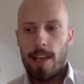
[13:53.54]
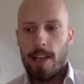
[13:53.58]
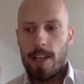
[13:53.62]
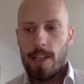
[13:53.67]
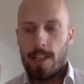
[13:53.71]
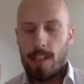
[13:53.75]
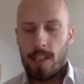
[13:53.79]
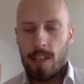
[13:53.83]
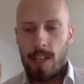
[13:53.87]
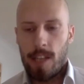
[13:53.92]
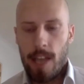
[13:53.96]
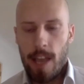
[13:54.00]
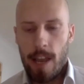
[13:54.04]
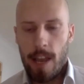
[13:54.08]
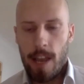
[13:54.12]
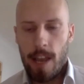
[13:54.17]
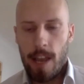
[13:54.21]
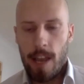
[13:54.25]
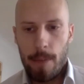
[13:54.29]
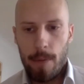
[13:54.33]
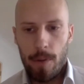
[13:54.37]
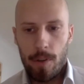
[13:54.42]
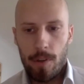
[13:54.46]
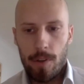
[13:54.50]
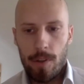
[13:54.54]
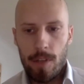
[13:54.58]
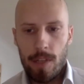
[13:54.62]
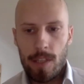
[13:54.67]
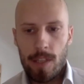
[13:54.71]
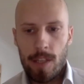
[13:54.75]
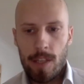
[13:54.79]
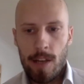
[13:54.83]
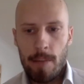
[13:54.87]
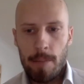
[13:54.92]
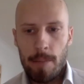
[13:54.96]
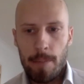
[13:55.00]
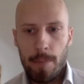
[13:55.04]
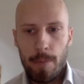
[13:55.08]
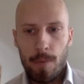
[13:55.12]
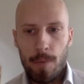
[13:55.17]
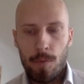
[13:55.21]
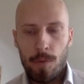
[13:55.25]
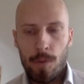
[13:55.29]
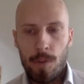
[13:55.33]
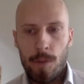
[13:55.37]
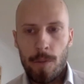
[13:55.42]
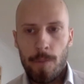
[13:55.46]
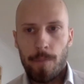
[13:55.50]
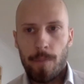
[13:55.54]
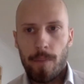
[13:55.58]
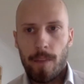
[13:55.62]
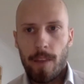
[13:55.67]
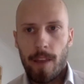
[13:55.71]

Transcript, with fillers: So there are a couple of good examples,